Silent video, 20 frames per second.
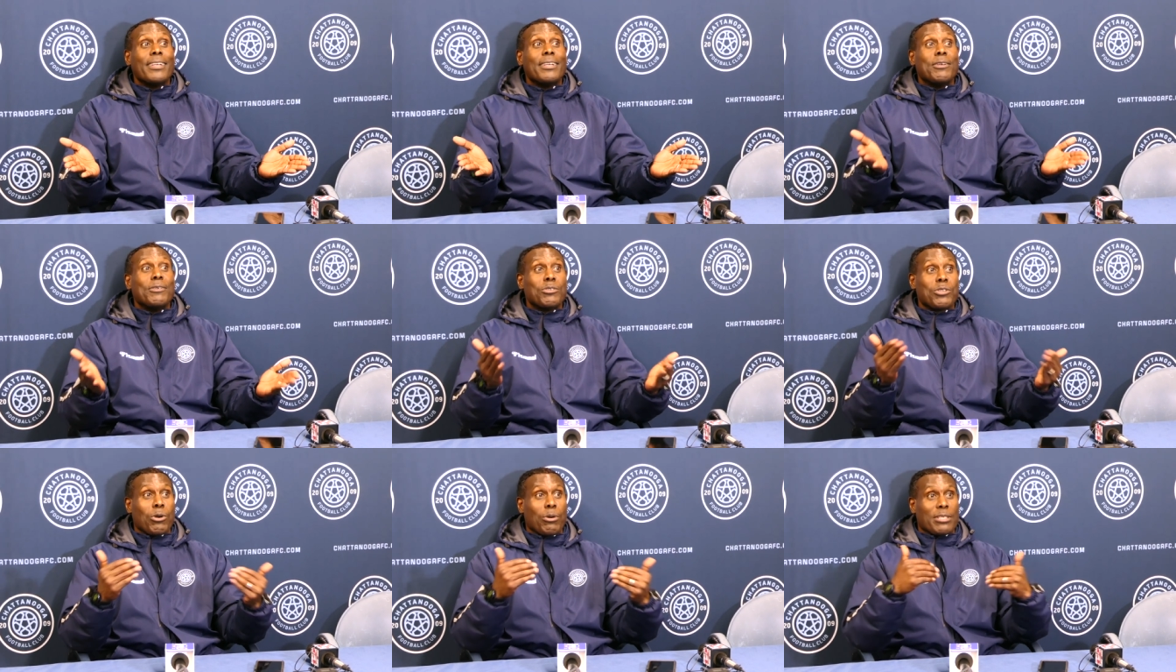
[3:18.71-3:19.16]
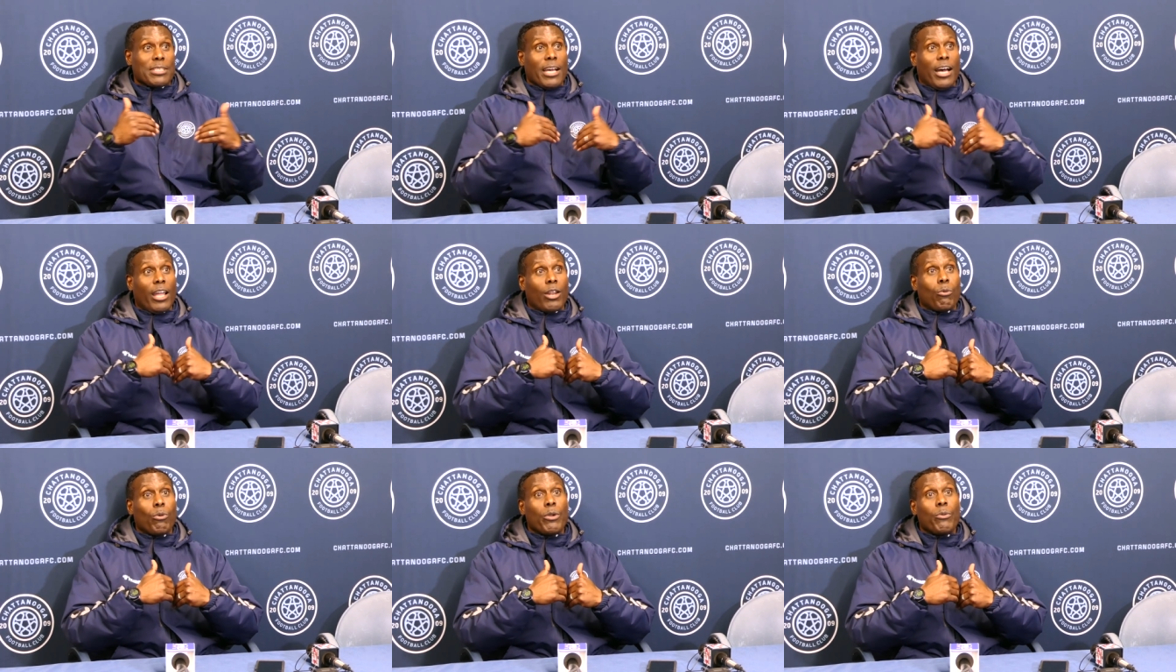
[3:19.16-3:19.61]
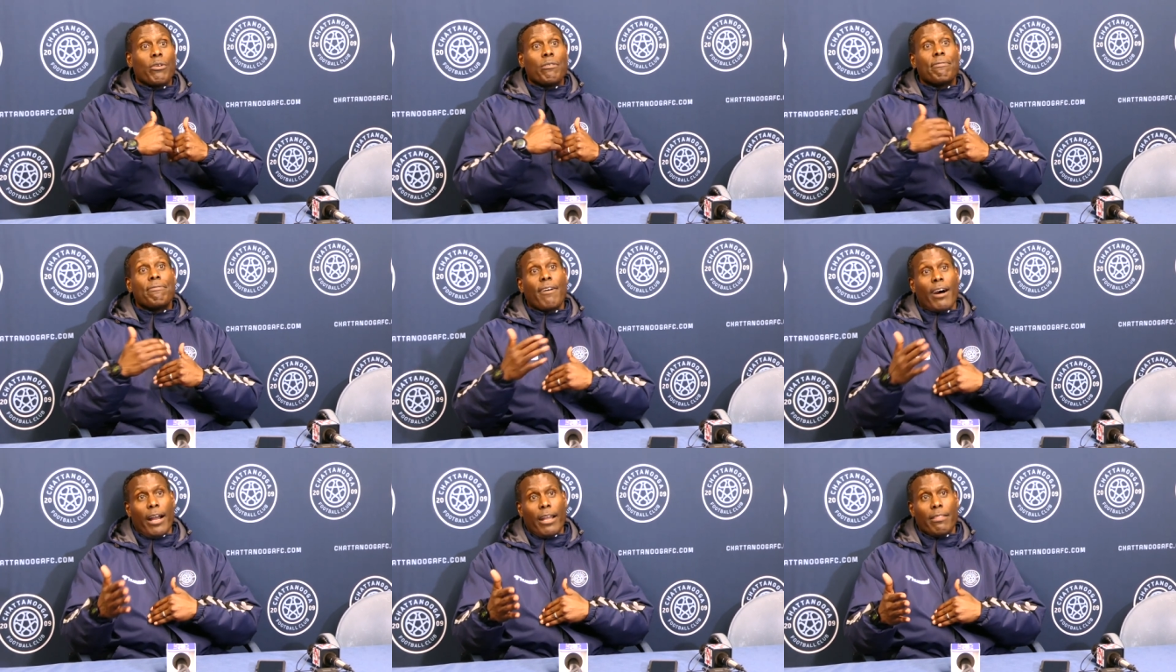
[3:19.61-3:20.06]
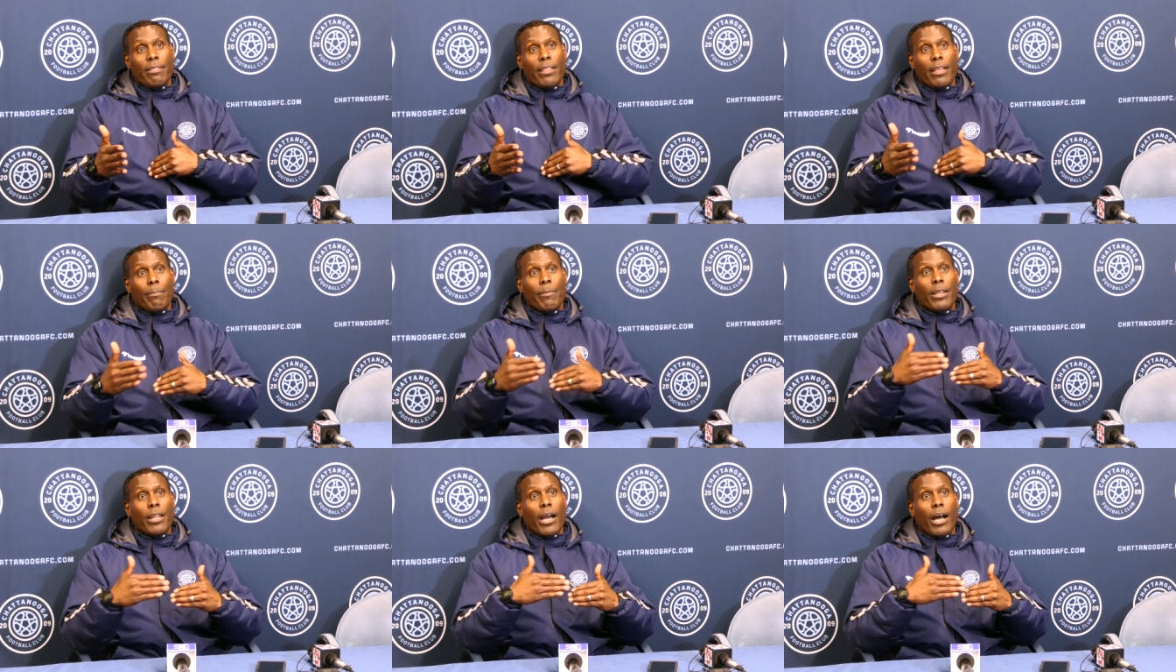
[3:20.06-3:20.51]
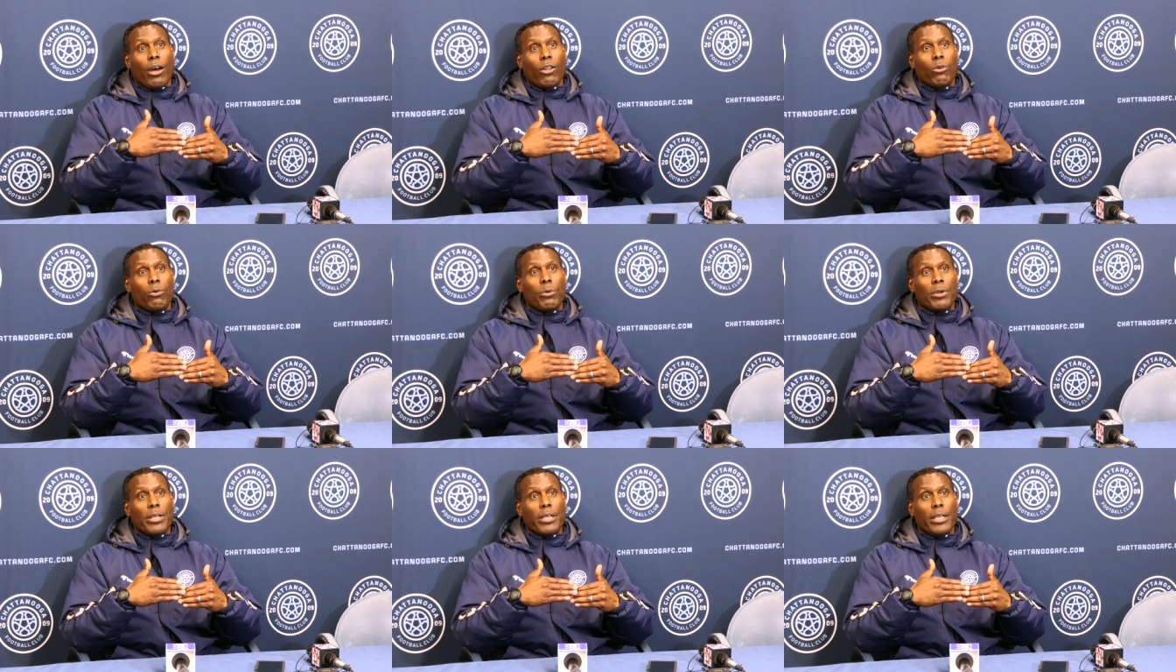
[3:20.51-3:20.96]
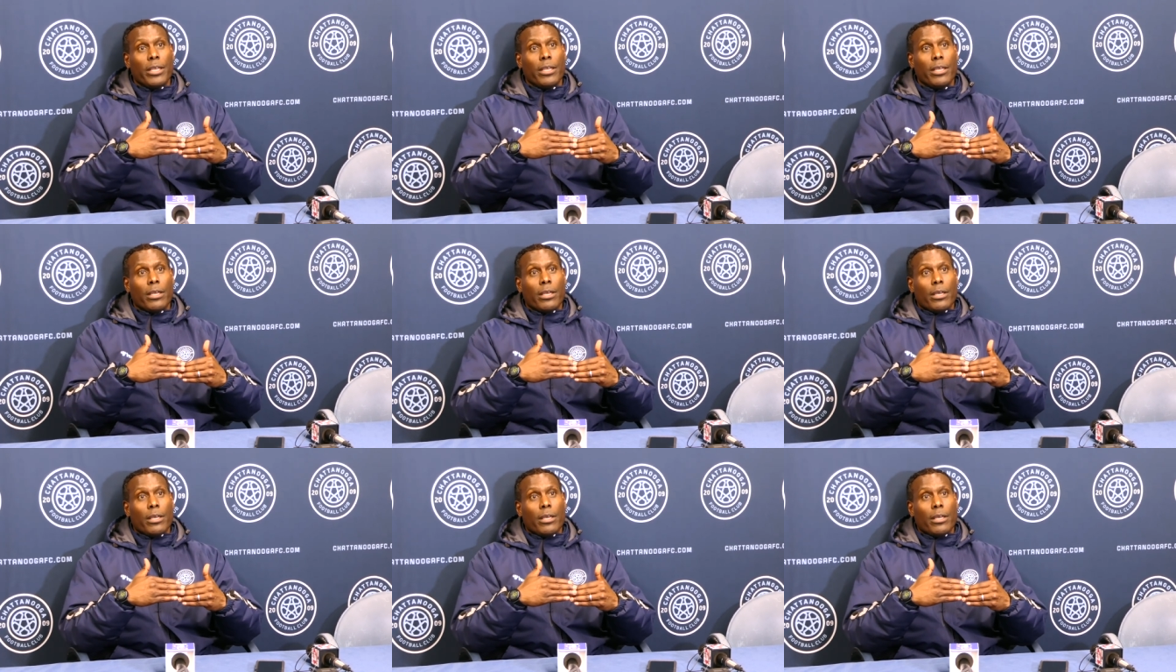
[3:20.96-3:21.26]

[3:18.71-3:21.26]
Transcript: So it's how do we refine them, and how do we